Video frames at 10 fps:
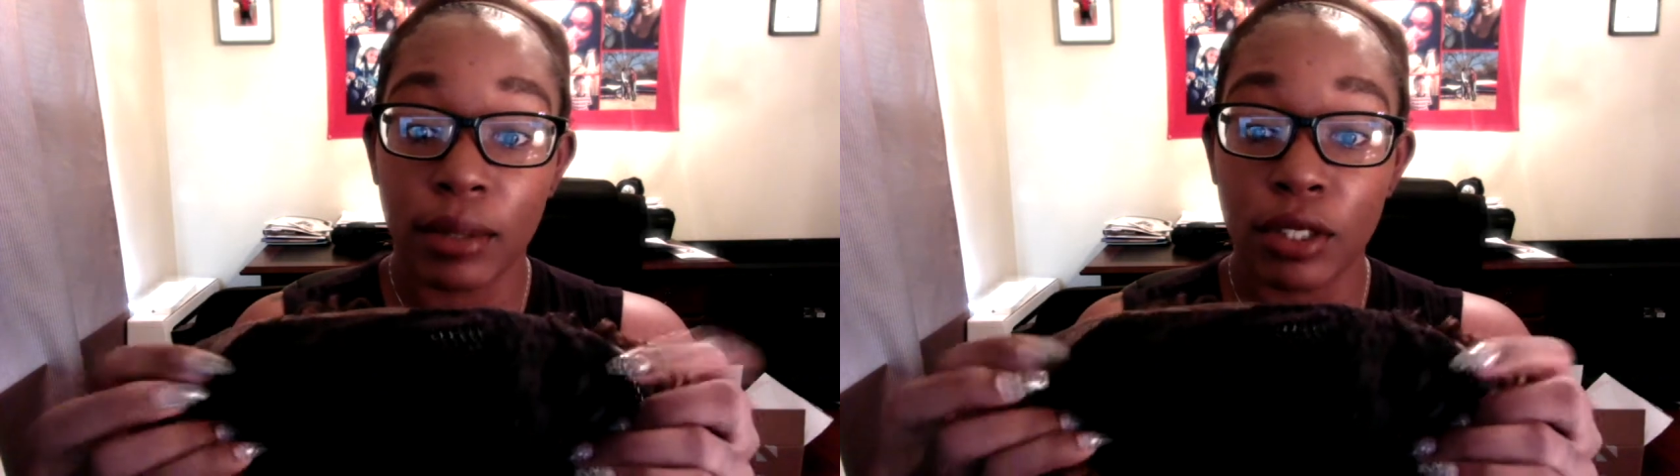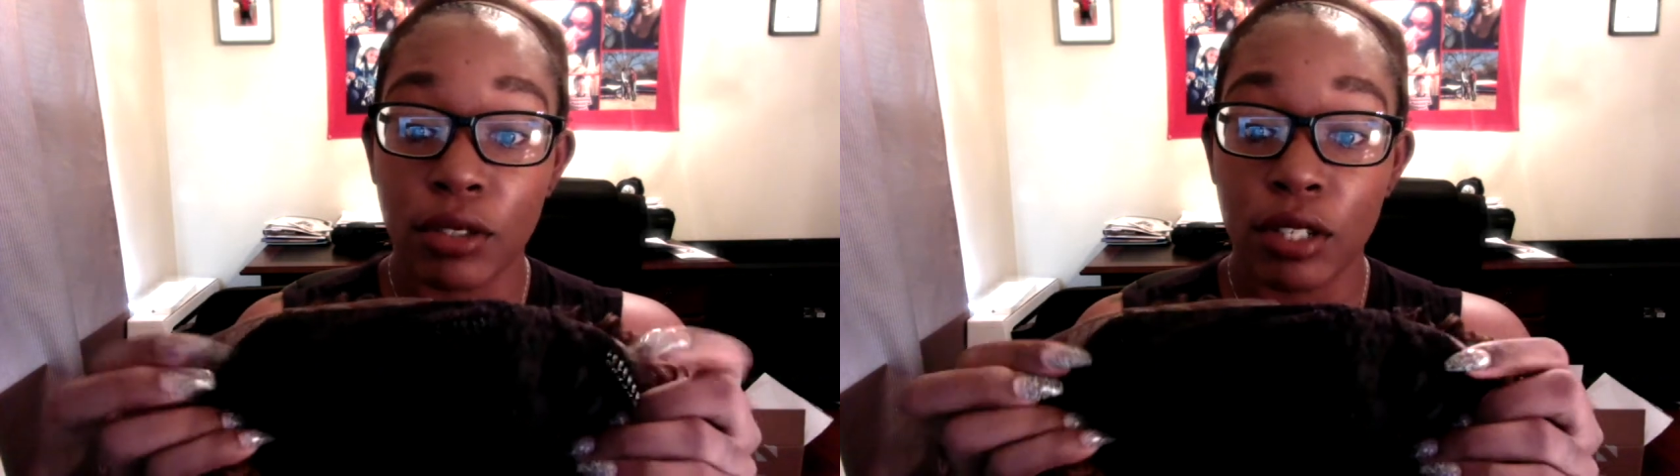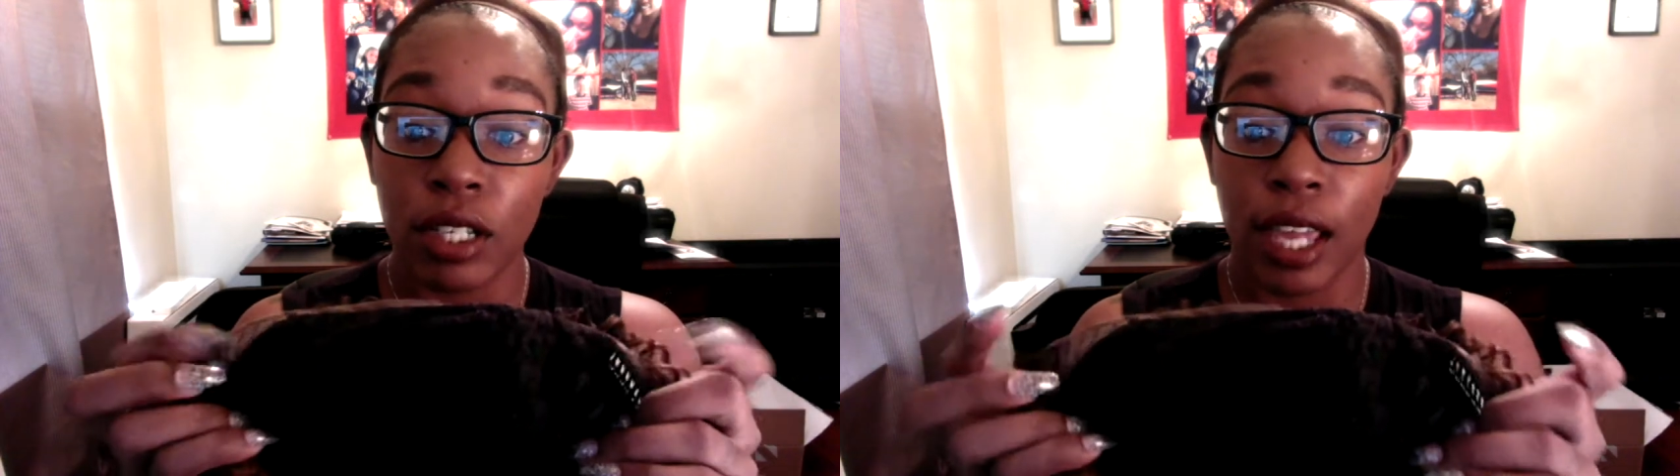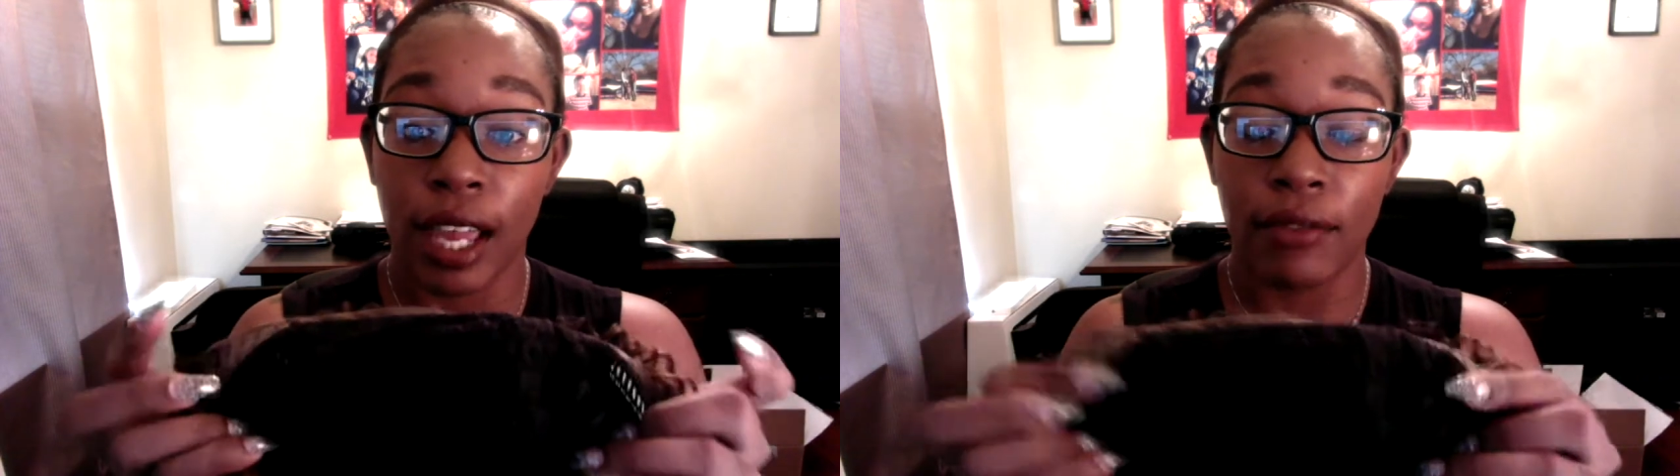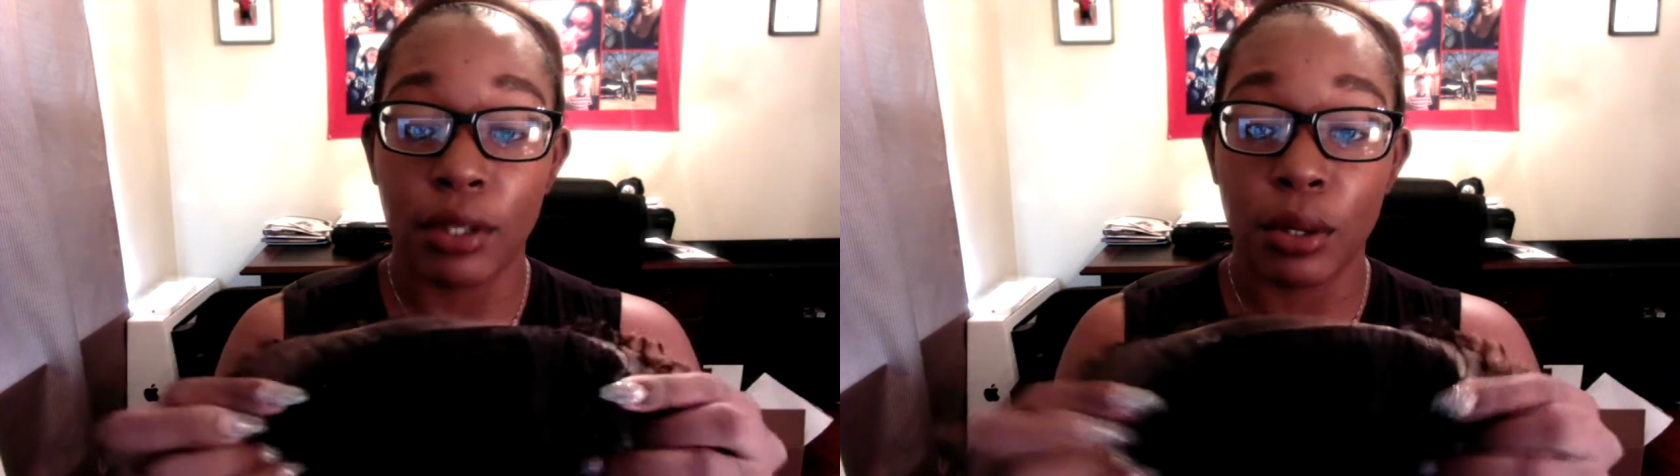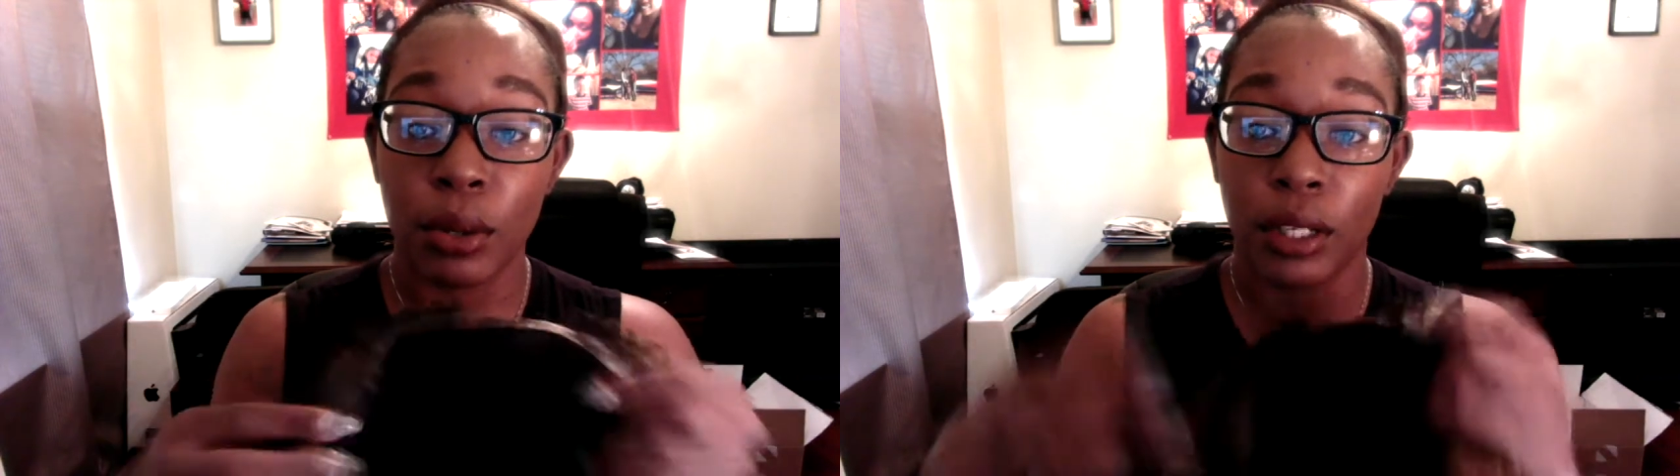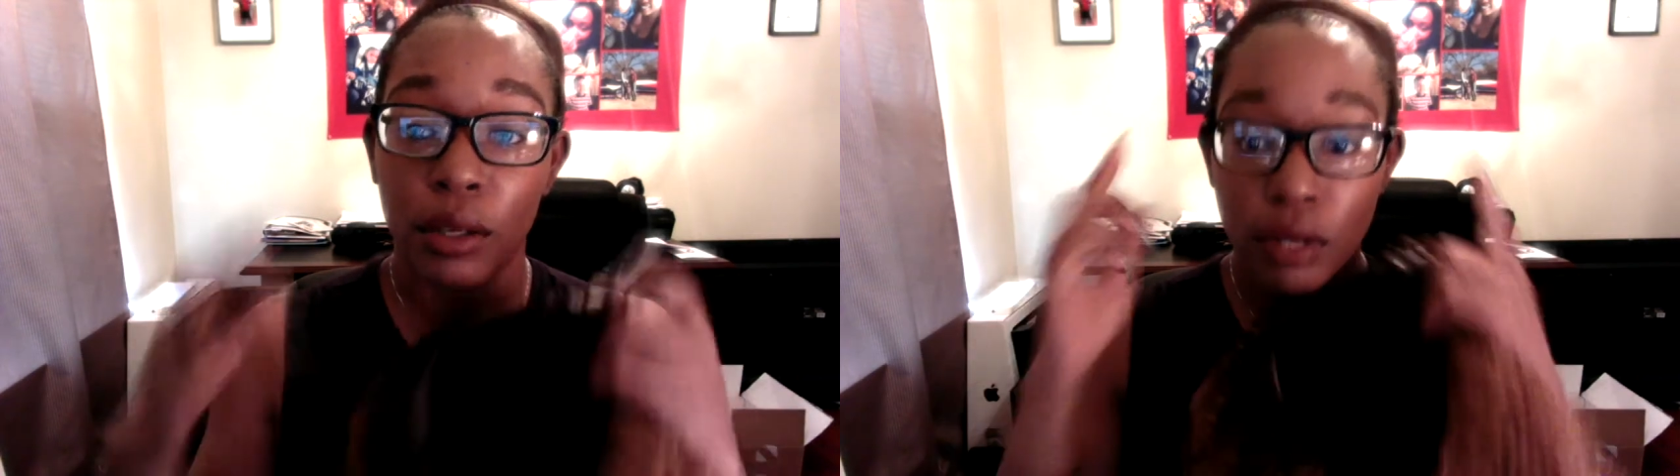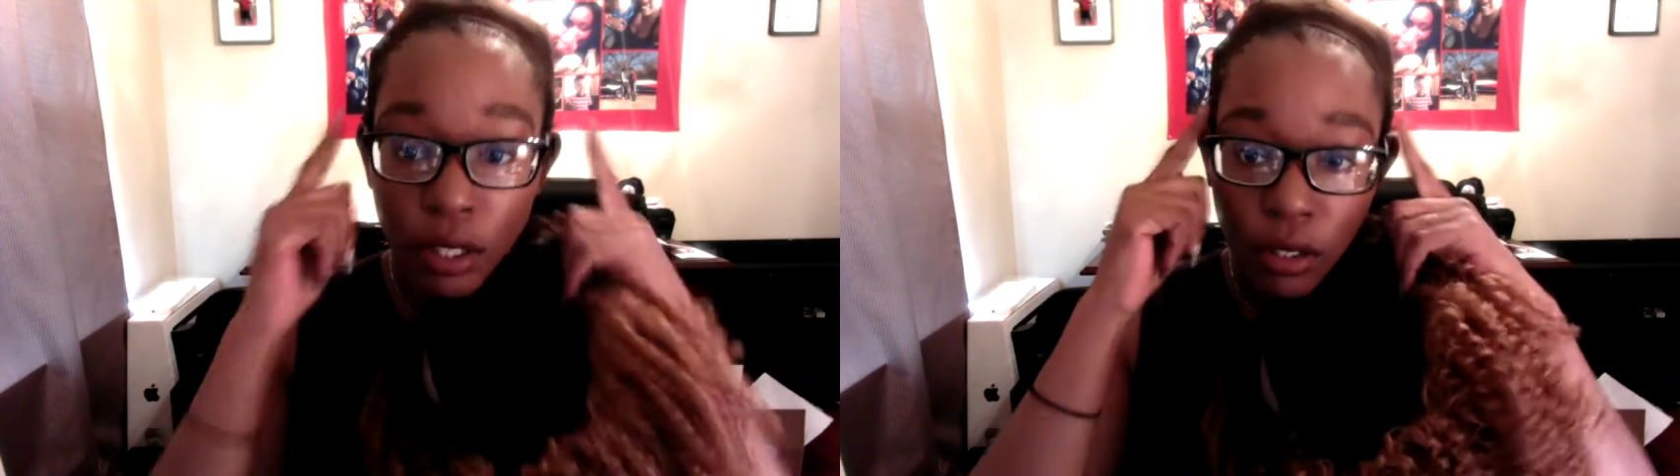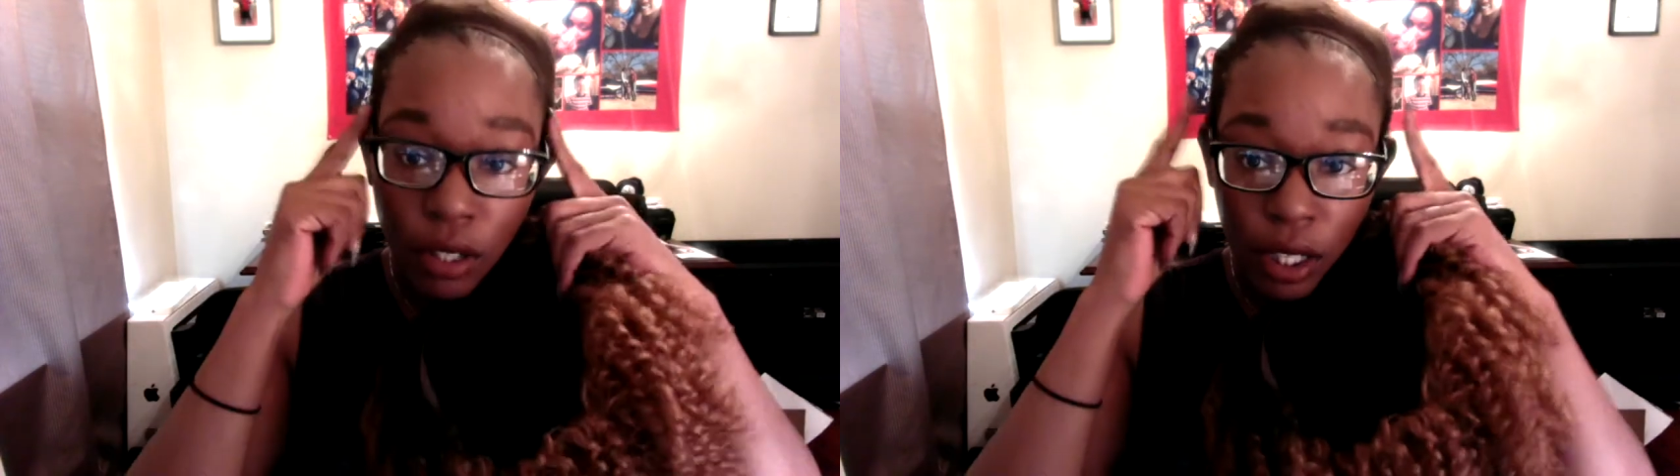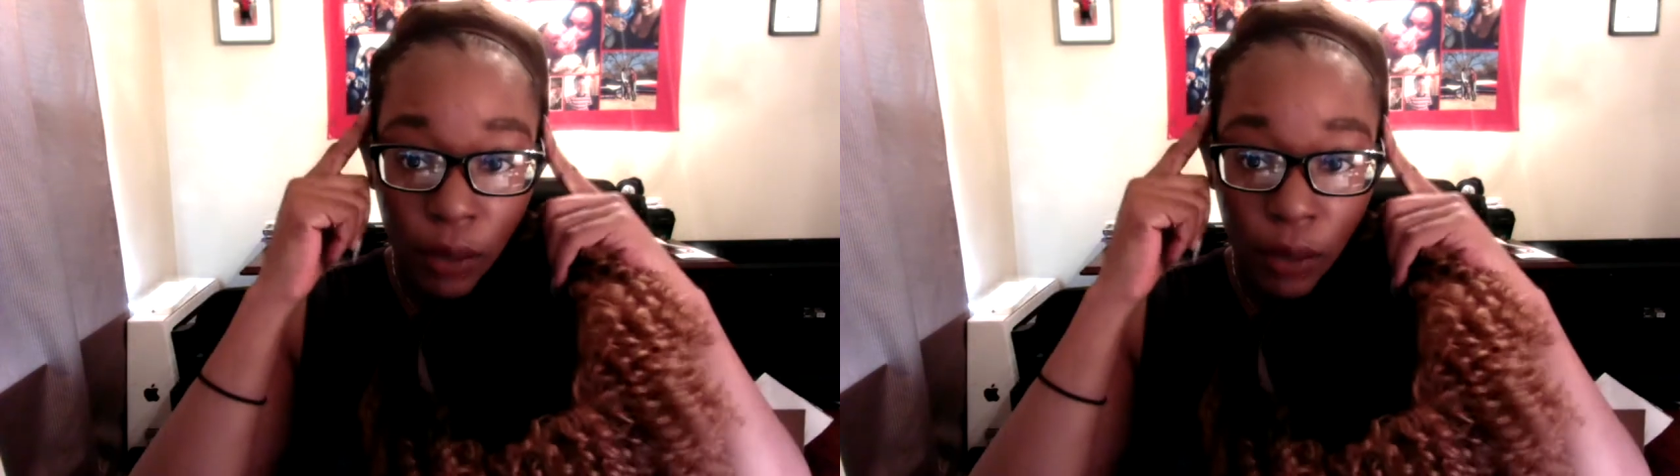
Usually you have 2, and those are usually